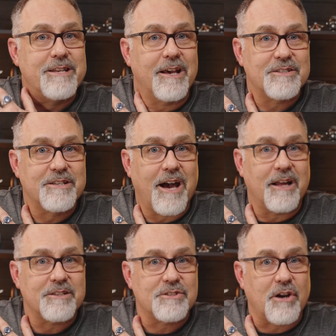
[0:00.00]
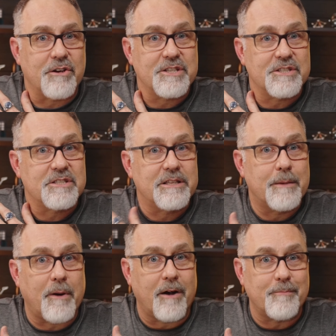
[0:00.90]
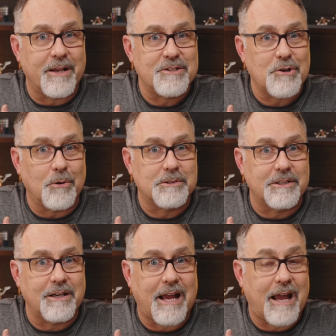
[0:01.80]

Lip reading: does not start to slip off my shoulder.